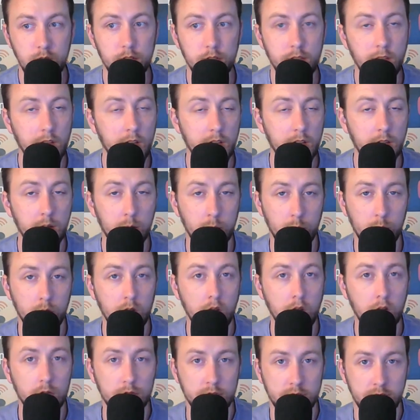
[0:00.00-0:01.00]
They will
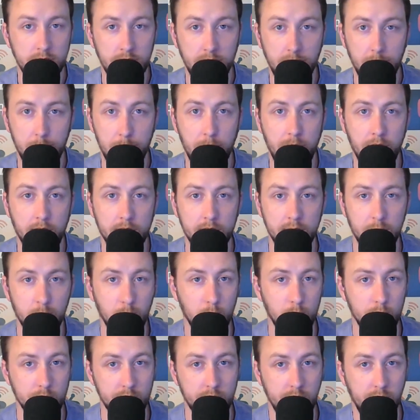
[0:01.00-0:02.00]
obviously get back there
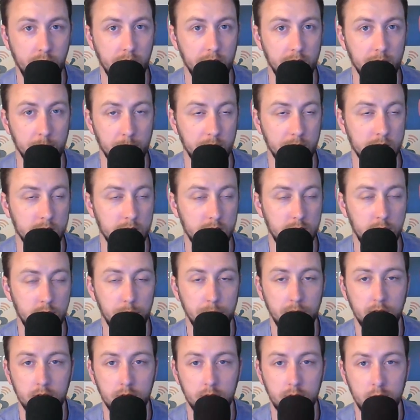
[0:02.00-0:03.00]
one day. I mean, they're too
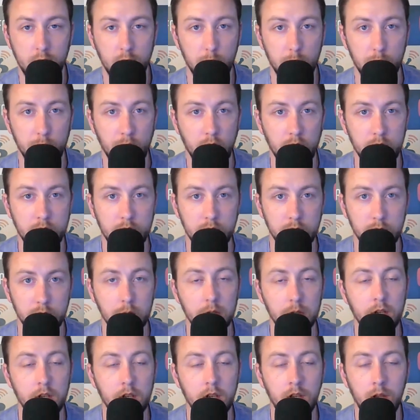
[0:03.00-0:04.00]
big of a club not to,
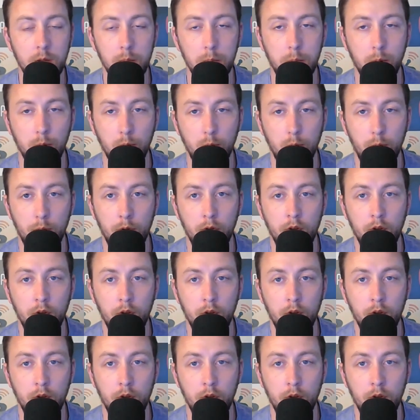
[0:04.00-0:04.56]
but